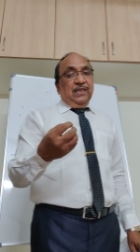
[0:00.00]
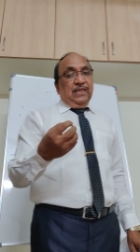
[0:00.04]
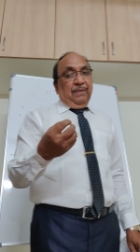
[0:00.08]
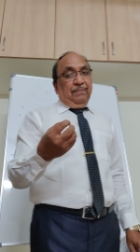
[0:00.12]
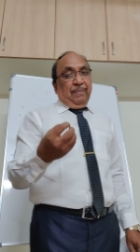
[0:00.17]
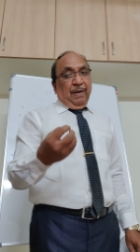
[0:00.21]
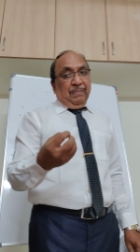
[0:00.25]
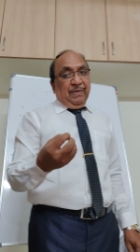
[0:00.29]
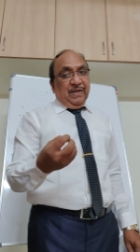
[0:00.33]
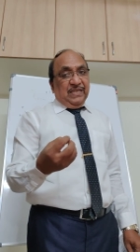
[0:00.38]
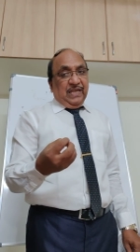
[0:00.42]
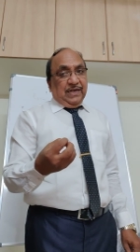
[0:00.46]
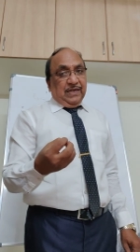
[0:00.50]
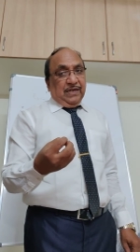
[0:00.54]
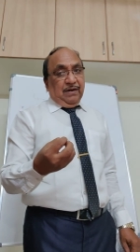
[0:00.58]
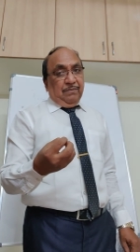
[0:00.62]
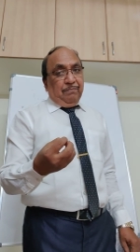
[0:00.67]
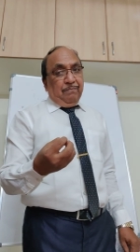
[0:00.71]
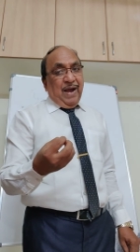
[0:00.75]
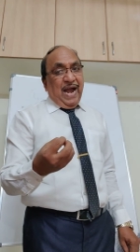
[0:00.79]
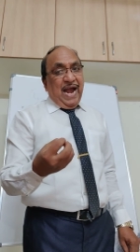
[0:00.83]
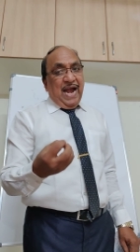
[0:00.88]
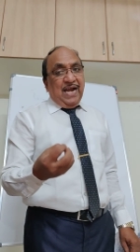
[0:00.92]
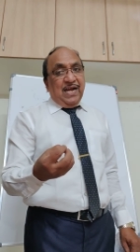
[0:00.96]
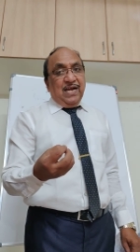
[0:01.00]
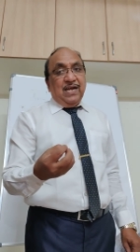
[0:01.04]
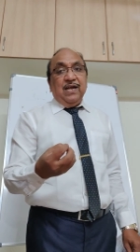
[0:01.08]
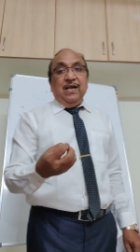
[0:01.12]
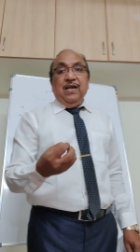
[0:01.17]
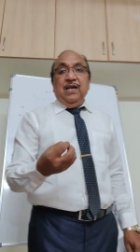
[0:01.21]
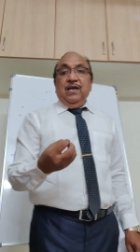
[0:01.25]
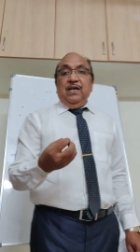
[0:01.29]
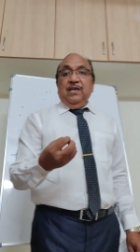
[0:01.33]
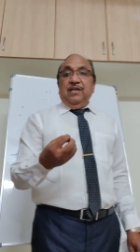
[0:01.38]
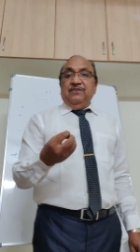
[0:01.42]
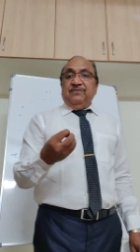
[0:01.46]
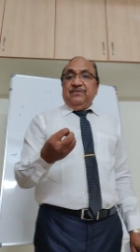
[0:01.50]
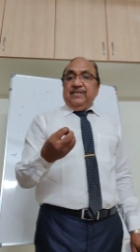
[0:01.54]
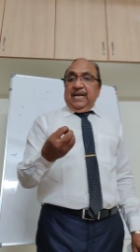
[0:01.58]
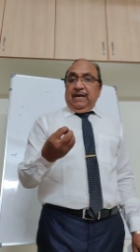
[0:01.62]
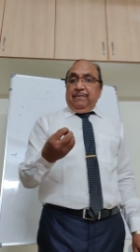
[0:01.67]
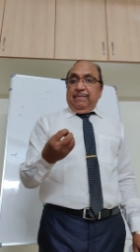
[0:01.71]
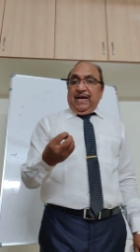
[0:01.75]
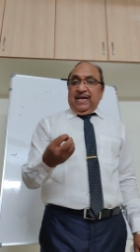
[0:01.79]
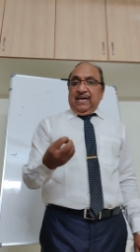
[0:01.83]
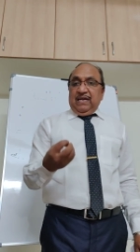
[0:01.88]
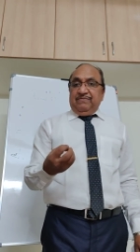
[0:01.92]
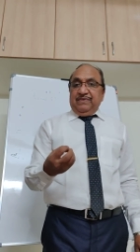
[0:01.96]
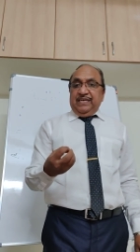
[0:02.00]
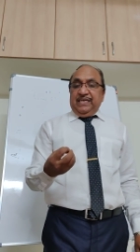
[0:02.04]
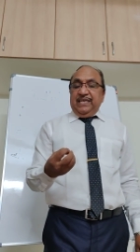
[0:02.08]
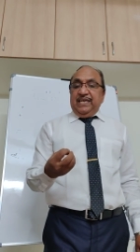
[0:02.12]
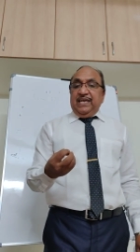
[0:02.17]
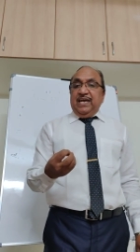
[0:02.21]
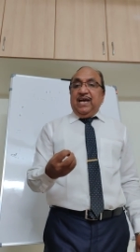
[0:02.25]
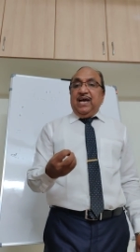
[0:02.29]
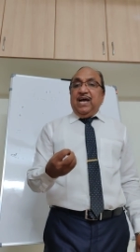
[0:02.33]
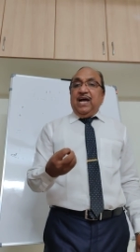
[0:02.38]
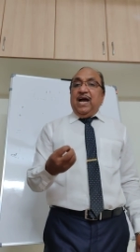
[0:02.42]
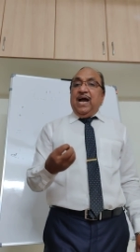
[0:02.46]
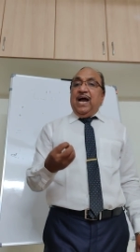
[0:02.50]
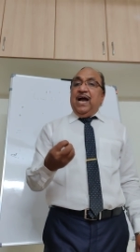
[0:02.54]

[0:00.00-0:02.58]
the Public Sector Bank, State Bank of India